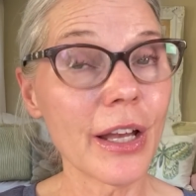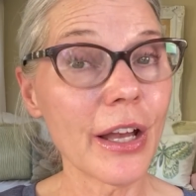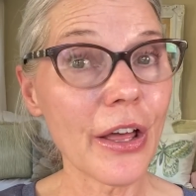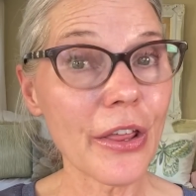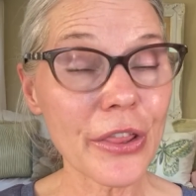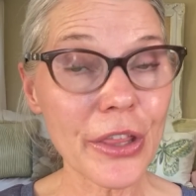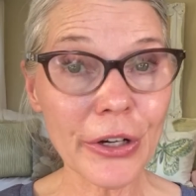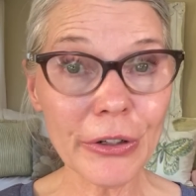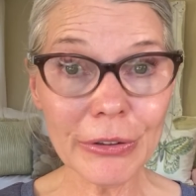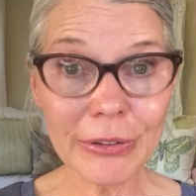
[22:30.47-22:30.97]

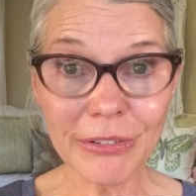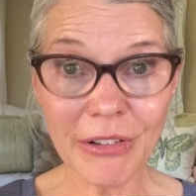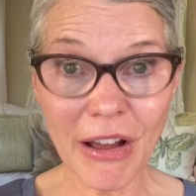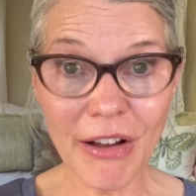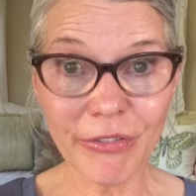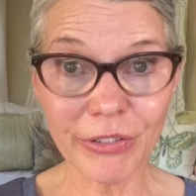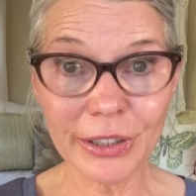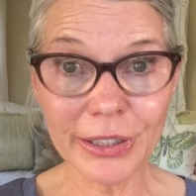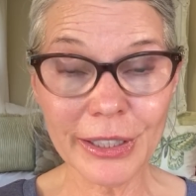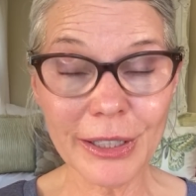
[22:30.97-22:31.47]
They're
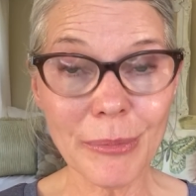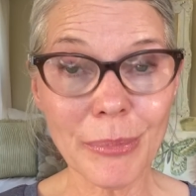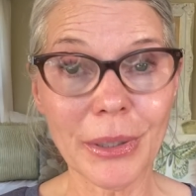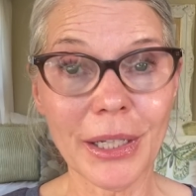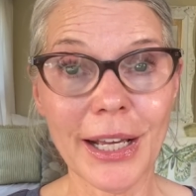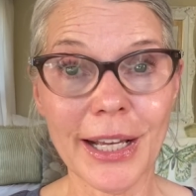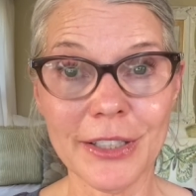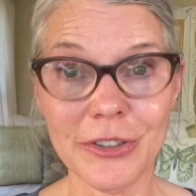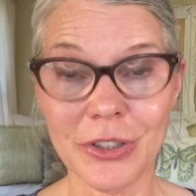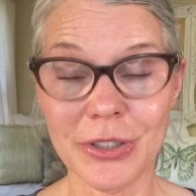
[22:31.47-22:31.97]
lovely,
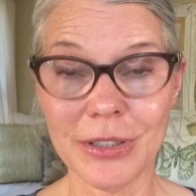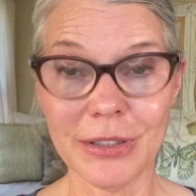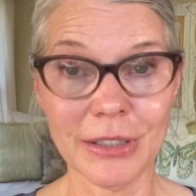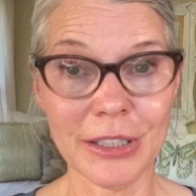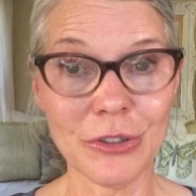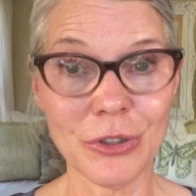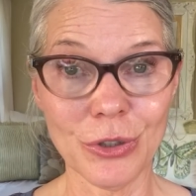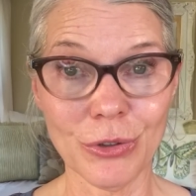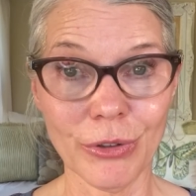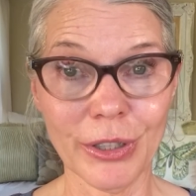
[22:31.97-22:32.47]
but I just
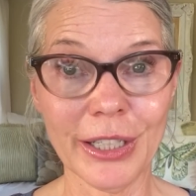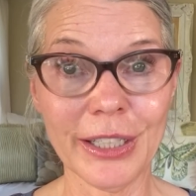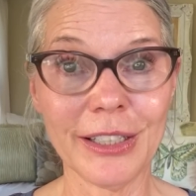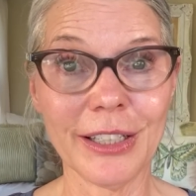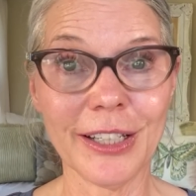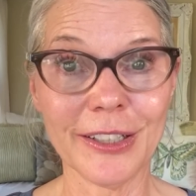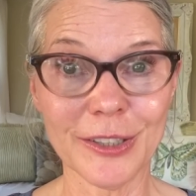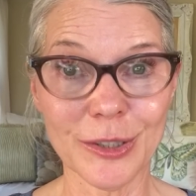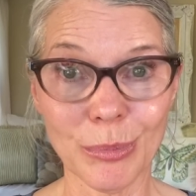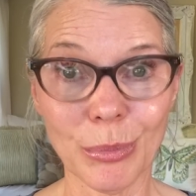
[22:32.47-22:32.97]
enjoy
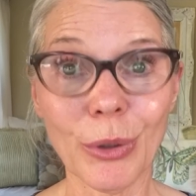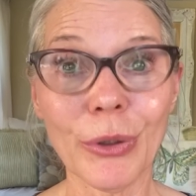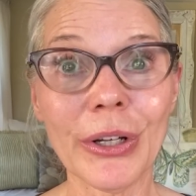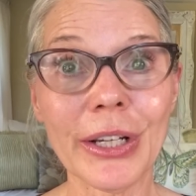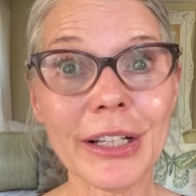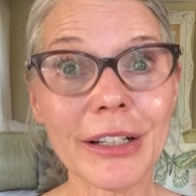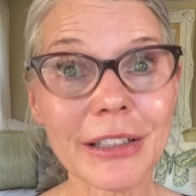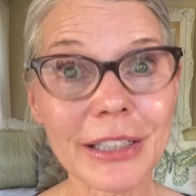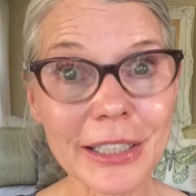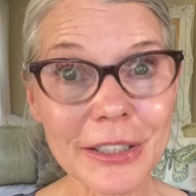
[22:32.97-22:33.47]

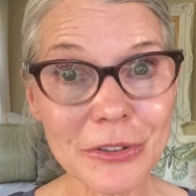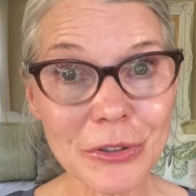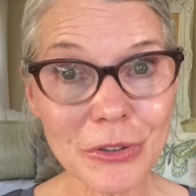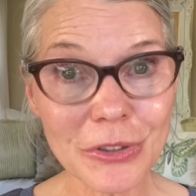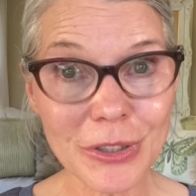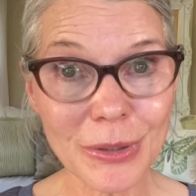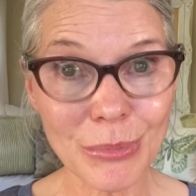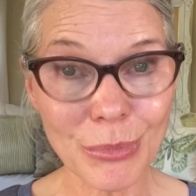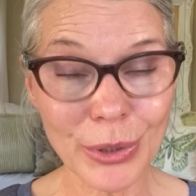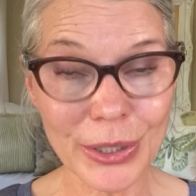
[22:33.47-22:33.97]
exploring
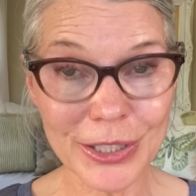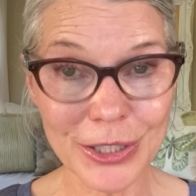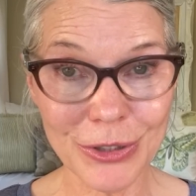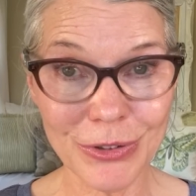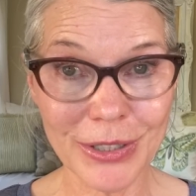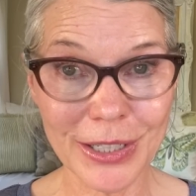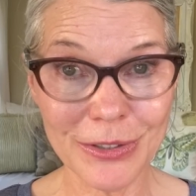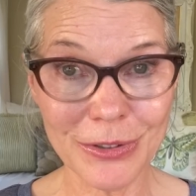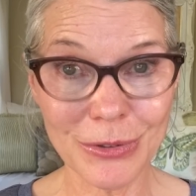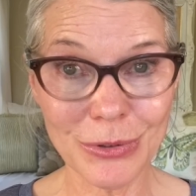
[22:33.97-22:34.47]
cleansers and
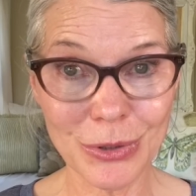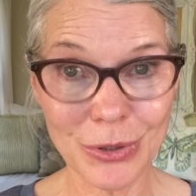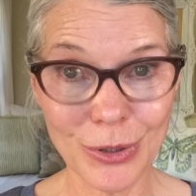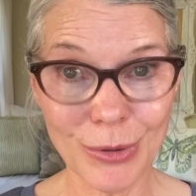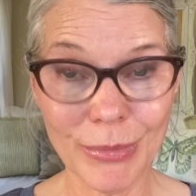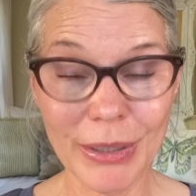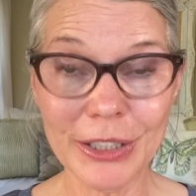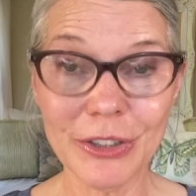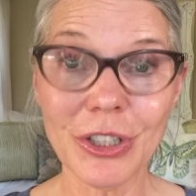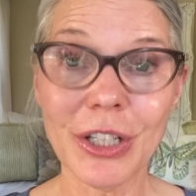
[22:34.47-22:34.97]
moisturizers too
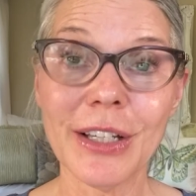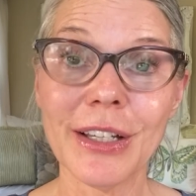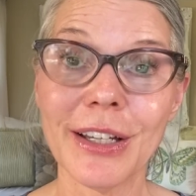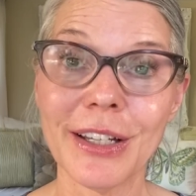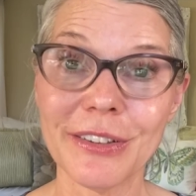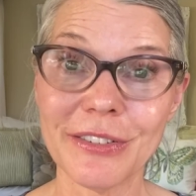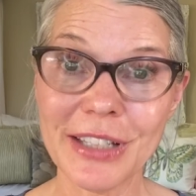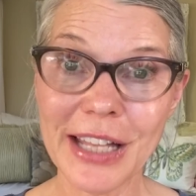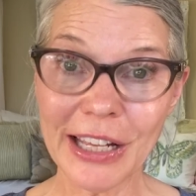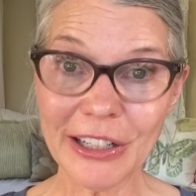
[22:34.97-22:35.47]
much,
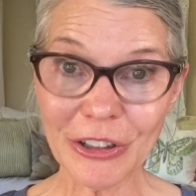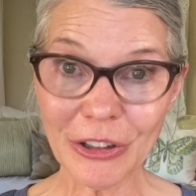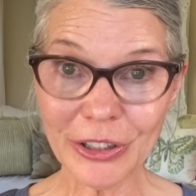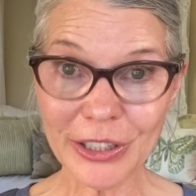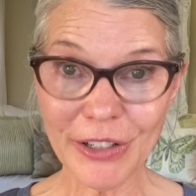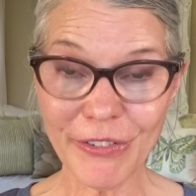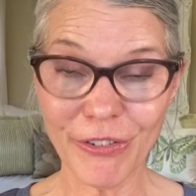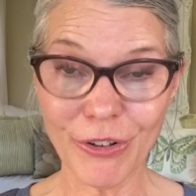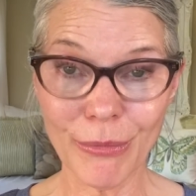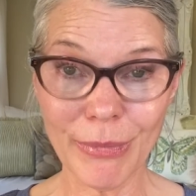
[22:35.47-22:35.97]
not
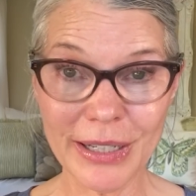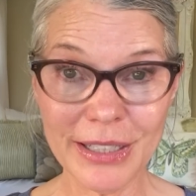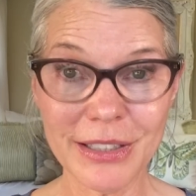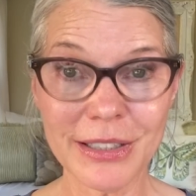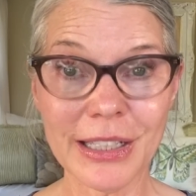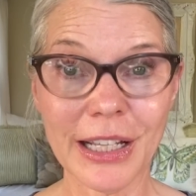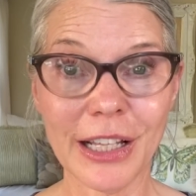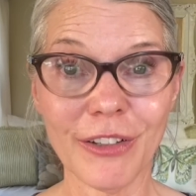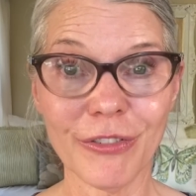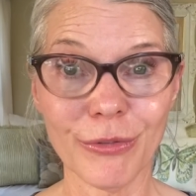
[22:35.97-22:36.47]
only for
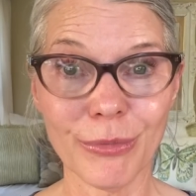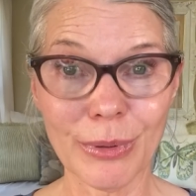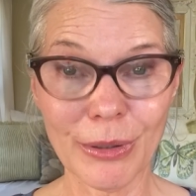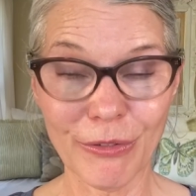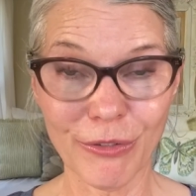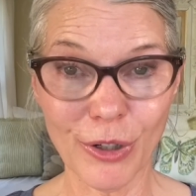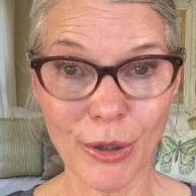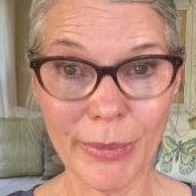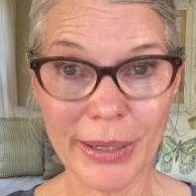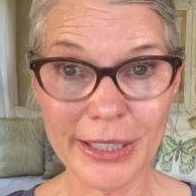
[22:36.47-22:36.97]
myself, but
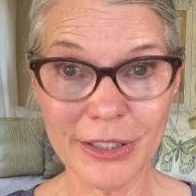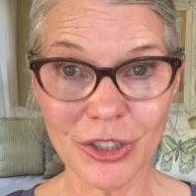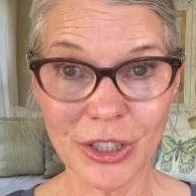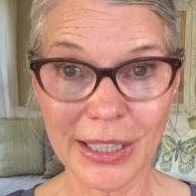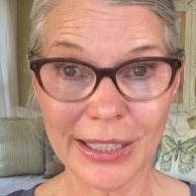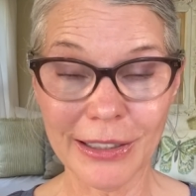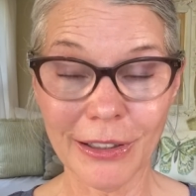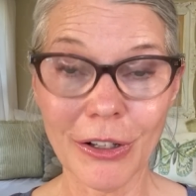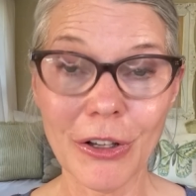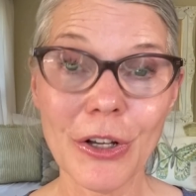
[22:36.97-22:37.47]
for my
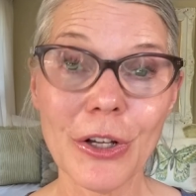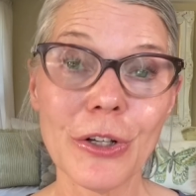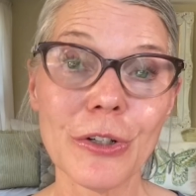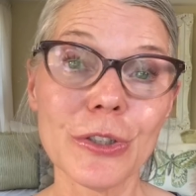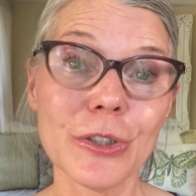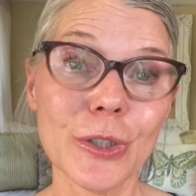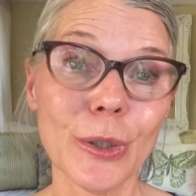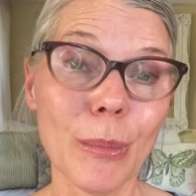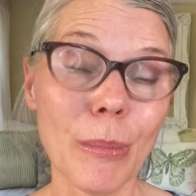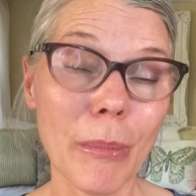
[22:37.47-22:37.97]
channel.
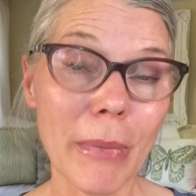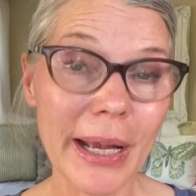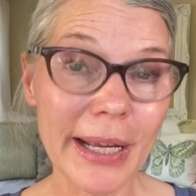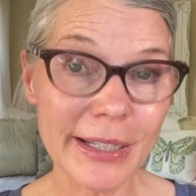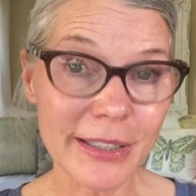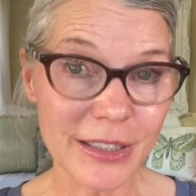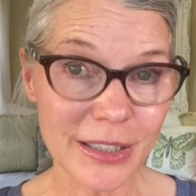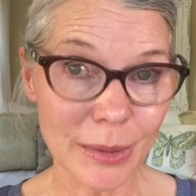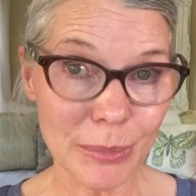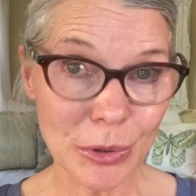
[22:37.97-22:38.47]
So my
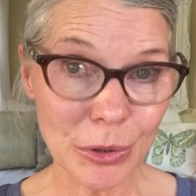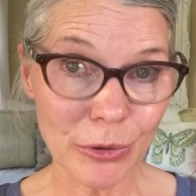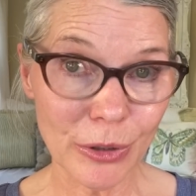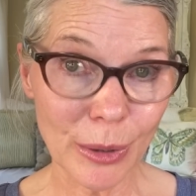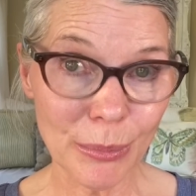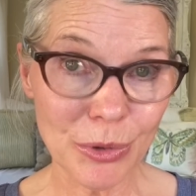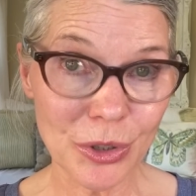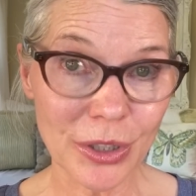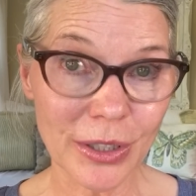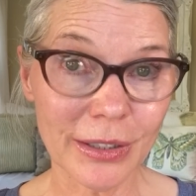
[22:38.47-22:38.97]

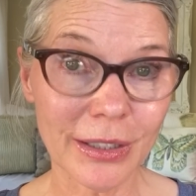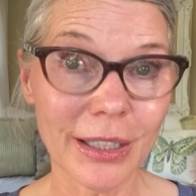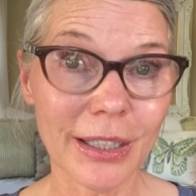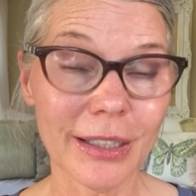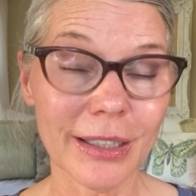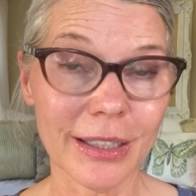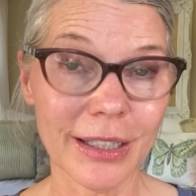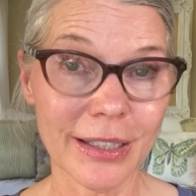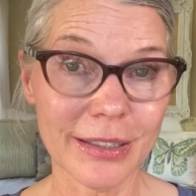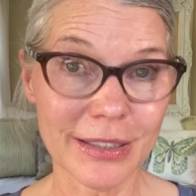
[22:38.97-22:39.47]
subscription
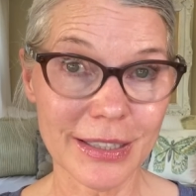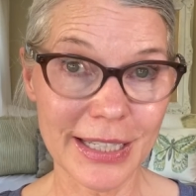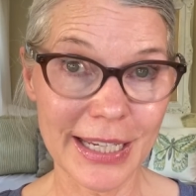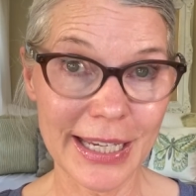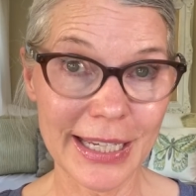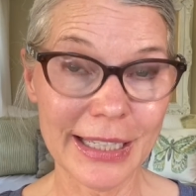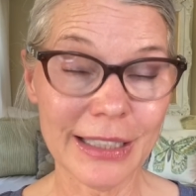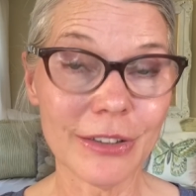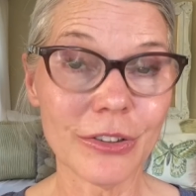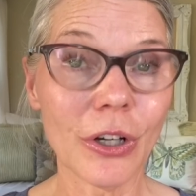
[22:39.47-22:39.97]

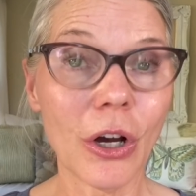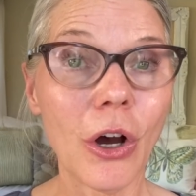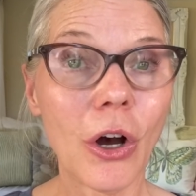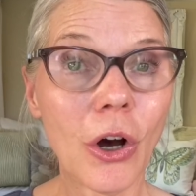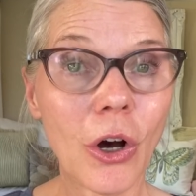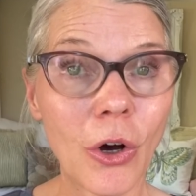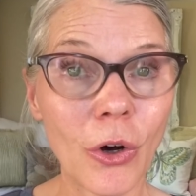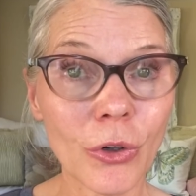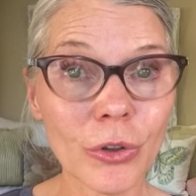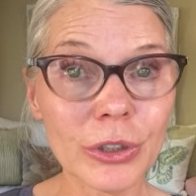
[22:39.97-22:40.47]
contained
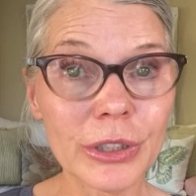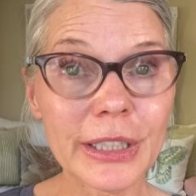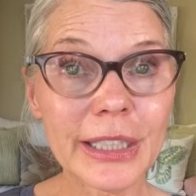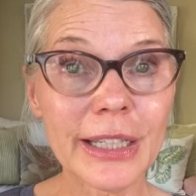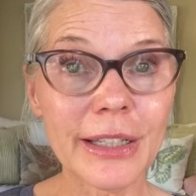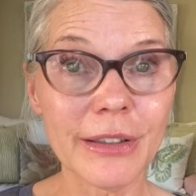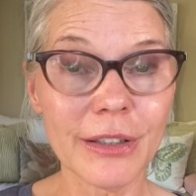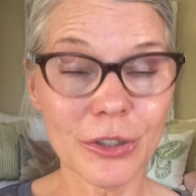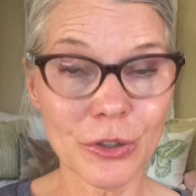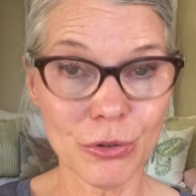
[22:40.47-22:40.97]

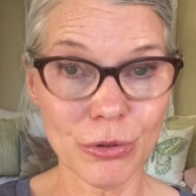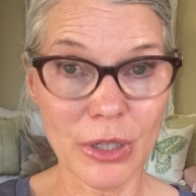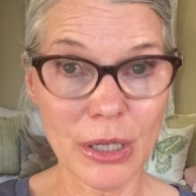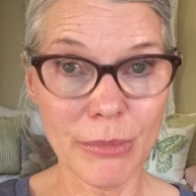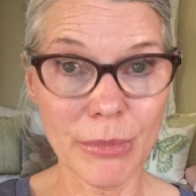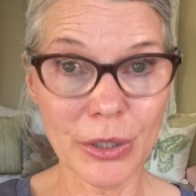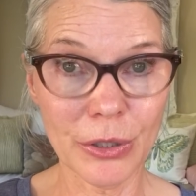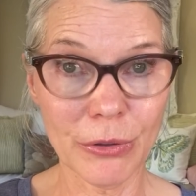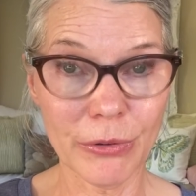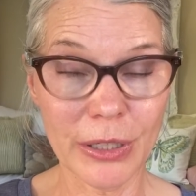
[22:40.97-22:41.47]
only the
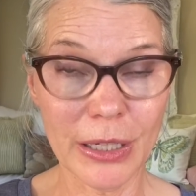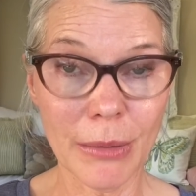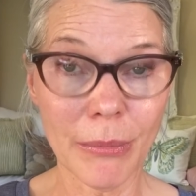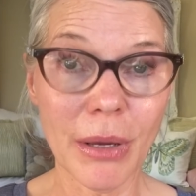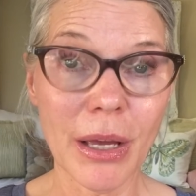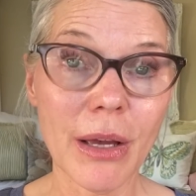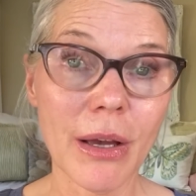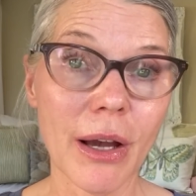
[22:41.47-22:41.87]
treatment cream.